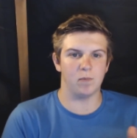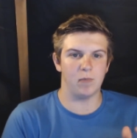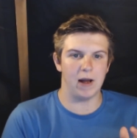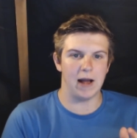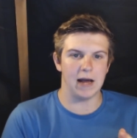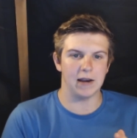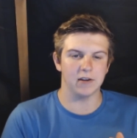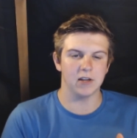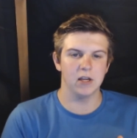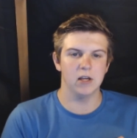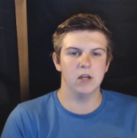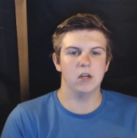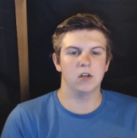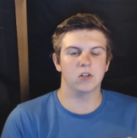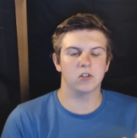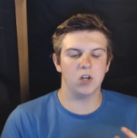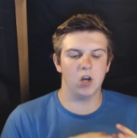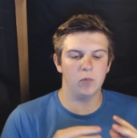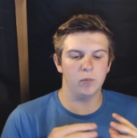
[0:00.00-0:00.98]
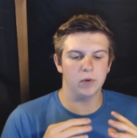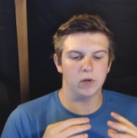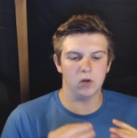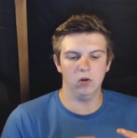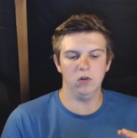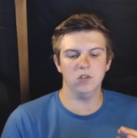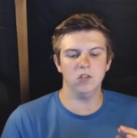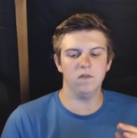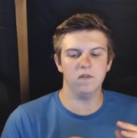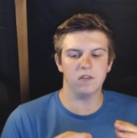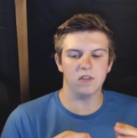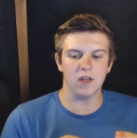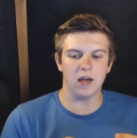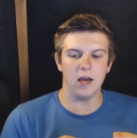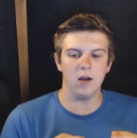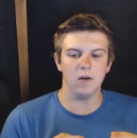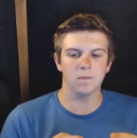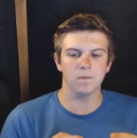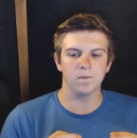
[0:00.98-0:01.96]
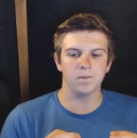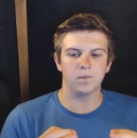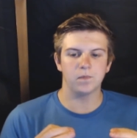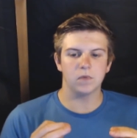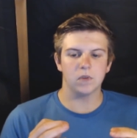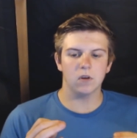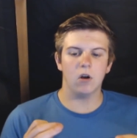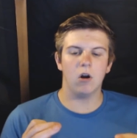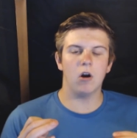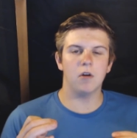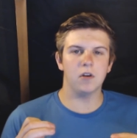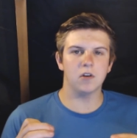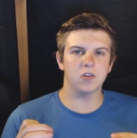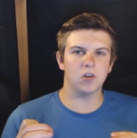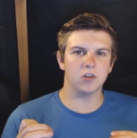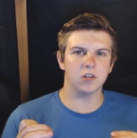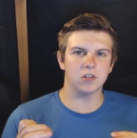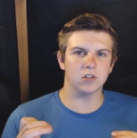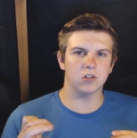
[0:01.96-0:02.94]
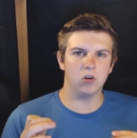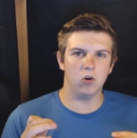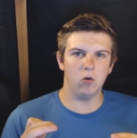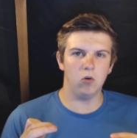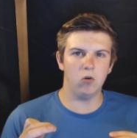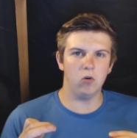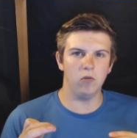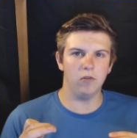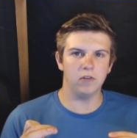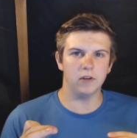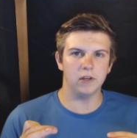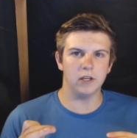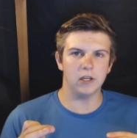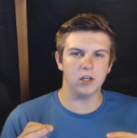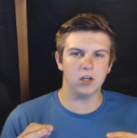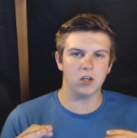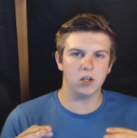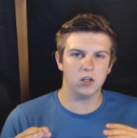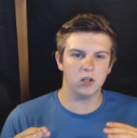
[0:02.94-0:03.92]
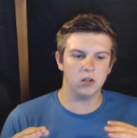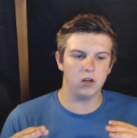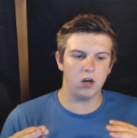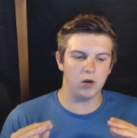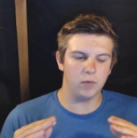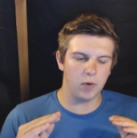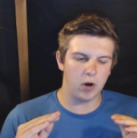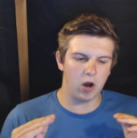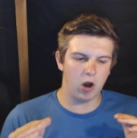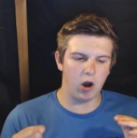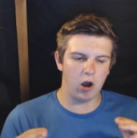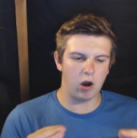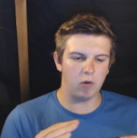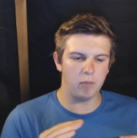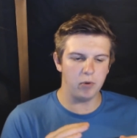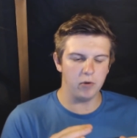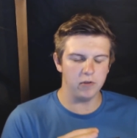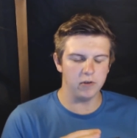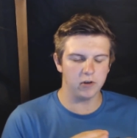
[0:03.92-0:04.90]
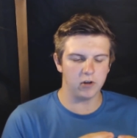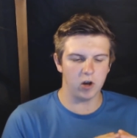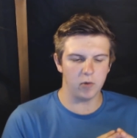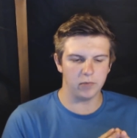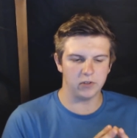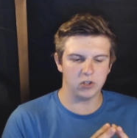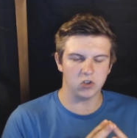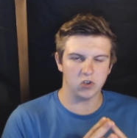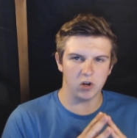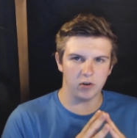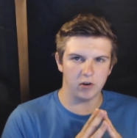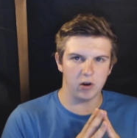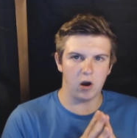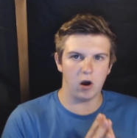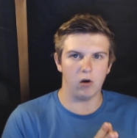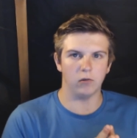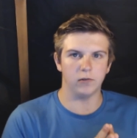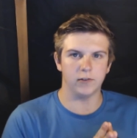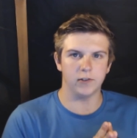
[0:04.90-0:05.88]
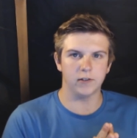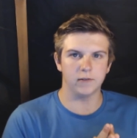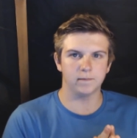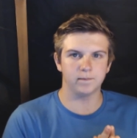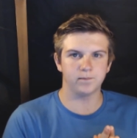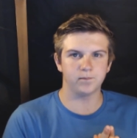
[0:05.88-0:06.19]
bad. So because of that, I decided to call I put the competition on a halt.